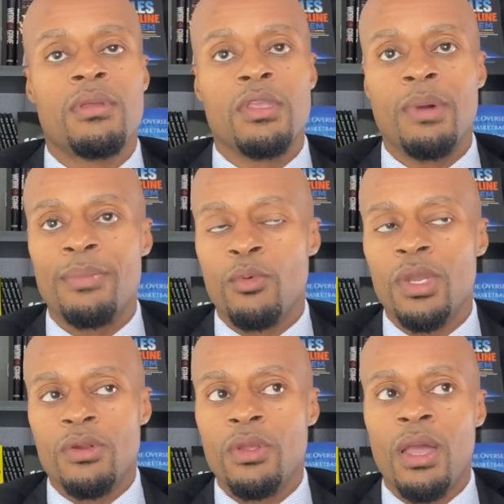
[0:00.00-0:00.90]
you might be
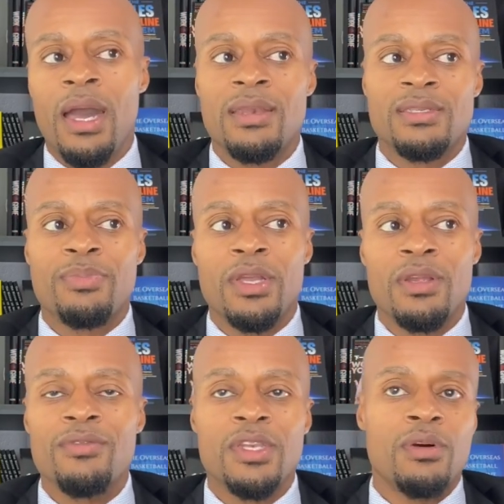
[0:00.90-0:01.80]
wondering, how does a player
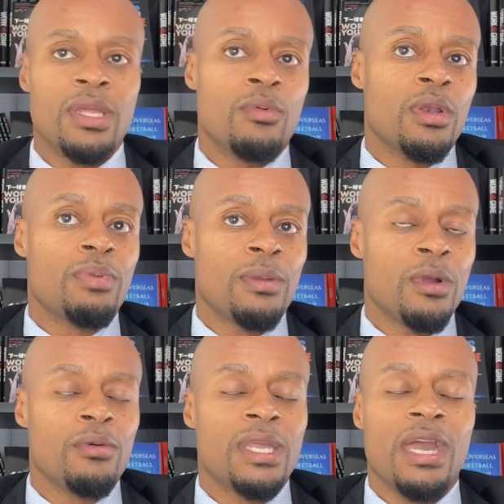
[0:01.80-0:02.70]
even know they don't want to play
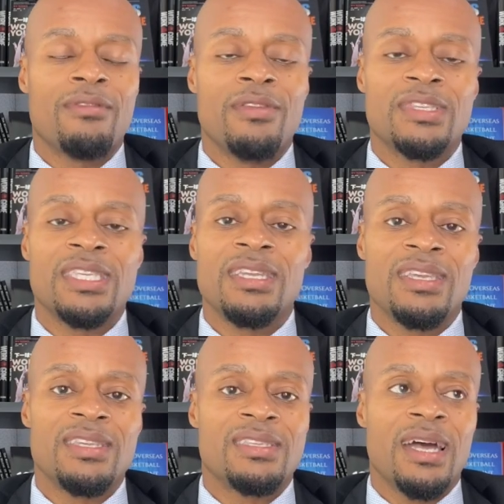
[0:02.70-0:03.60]
pro when they haven't even seen
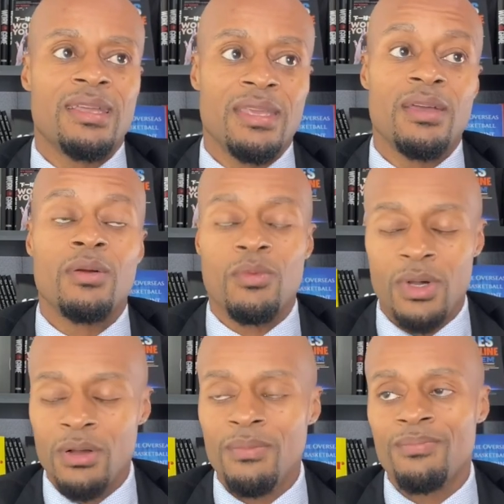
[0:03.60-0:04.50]
the inside yet?
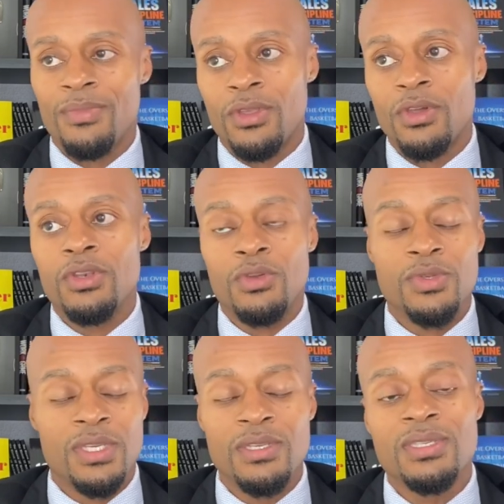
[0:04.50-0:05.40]
Well, good
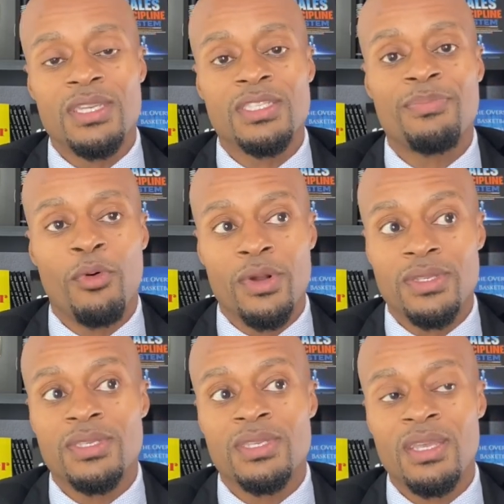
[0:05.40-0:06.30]
news is in
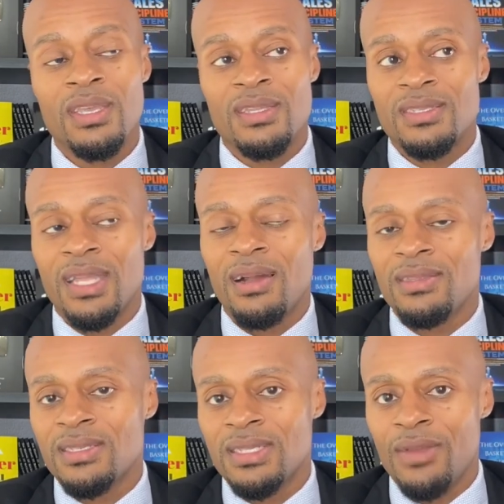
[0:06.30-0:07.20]
sports, it's not
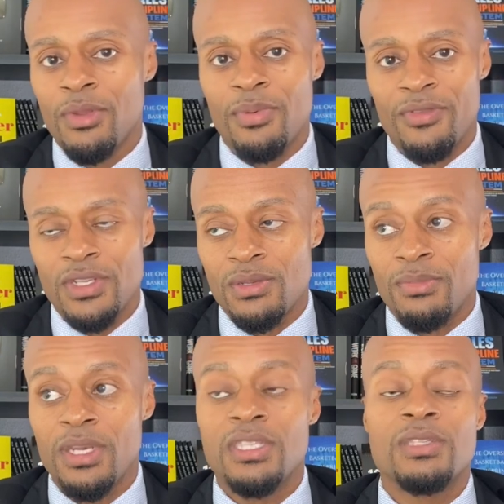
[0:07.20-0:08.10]
like this in every profession,
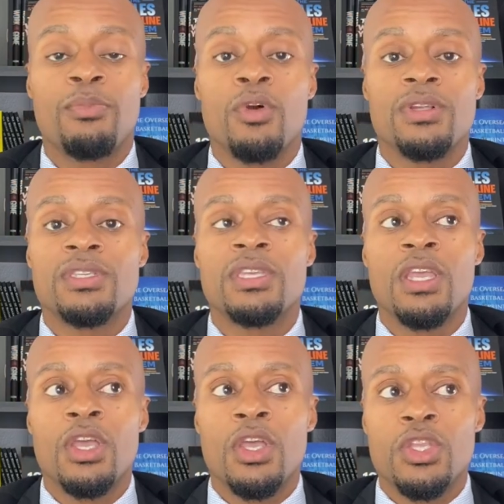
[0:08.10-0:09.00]
but in sports,
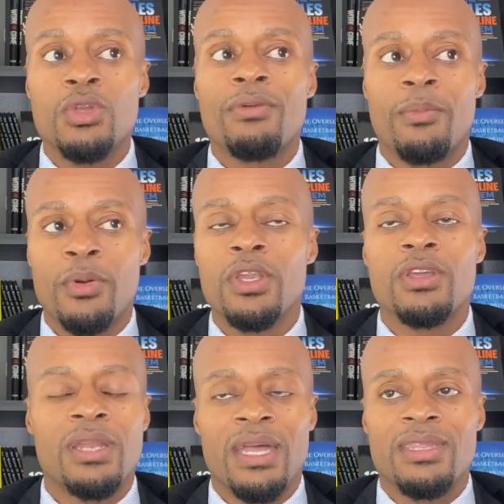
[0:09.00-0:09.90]
you have a pretty
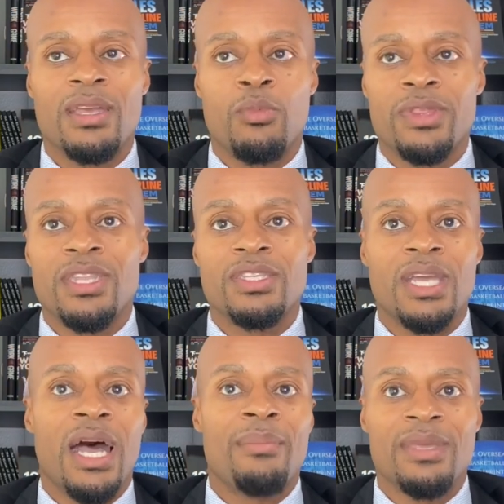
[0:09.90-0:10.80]
good idea of what the
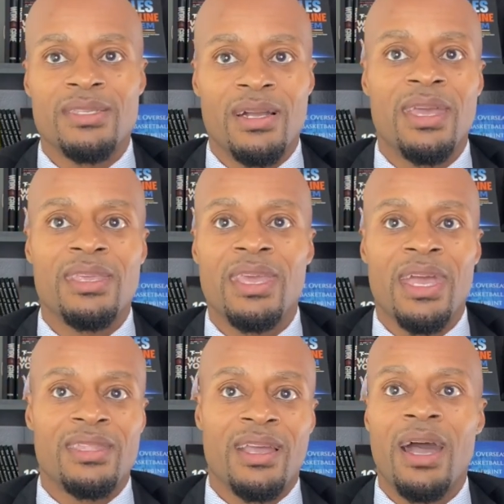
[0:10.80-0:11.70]
job is like
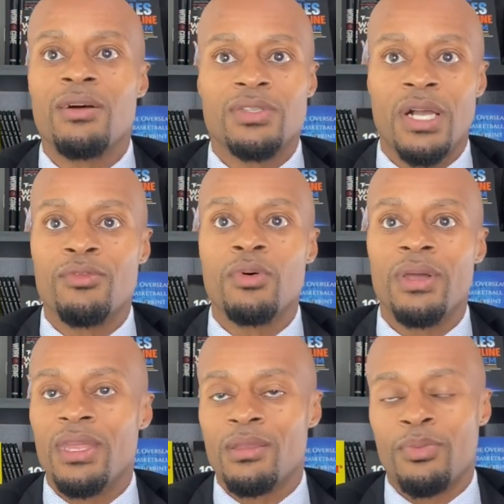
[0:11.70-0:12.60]
at the college level,
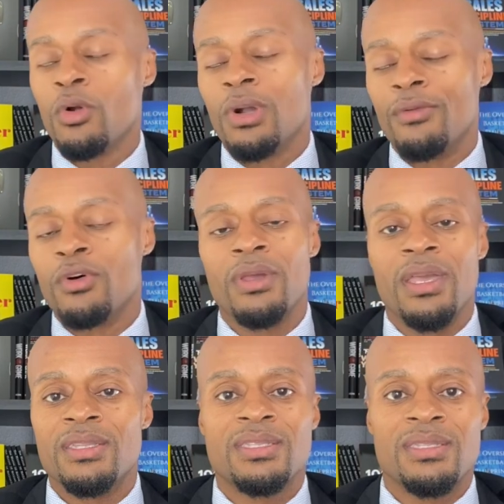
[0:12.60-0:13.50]
and at the pro level,
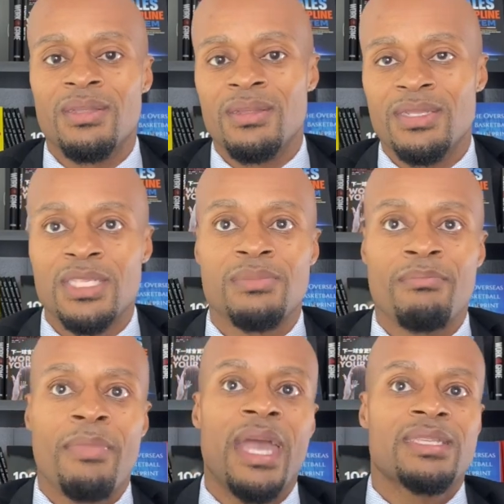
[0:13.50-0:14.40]
it's
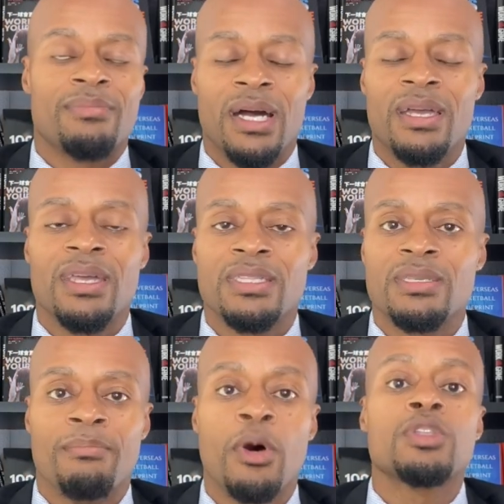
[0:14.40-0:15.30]
just maximized,
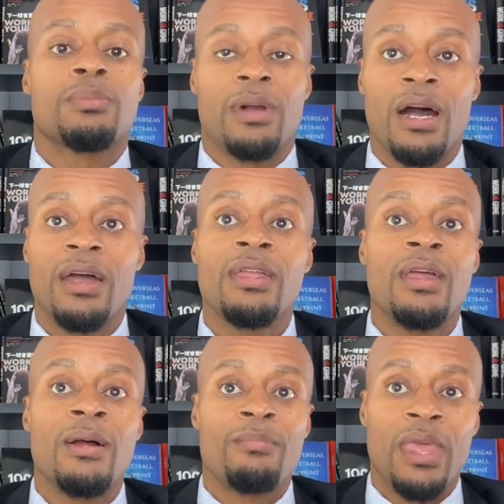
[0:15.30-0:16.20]
it's multiplied,
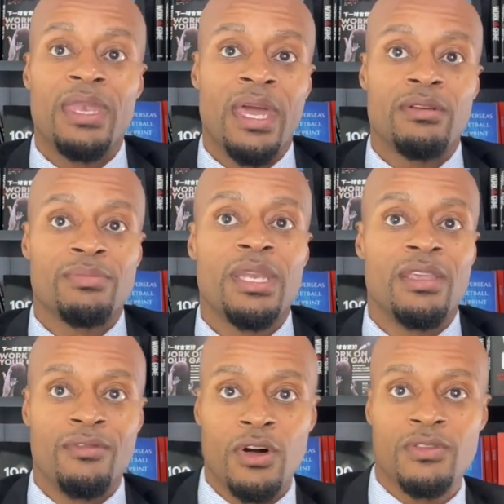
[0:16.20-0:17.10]
and now there's money
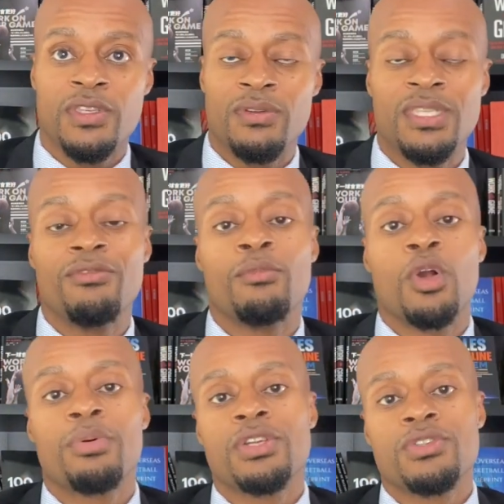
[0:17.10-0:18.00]
involved, so there's even
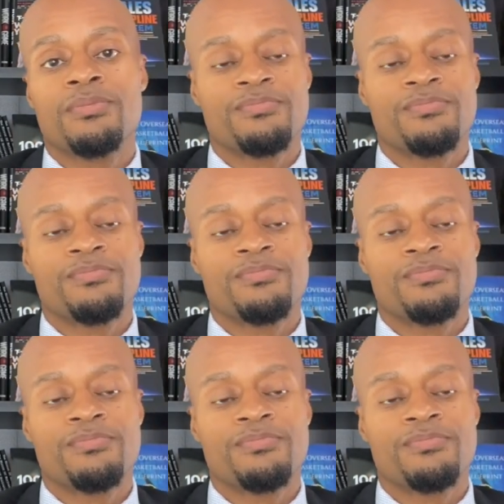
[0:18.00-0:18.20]
more pressure.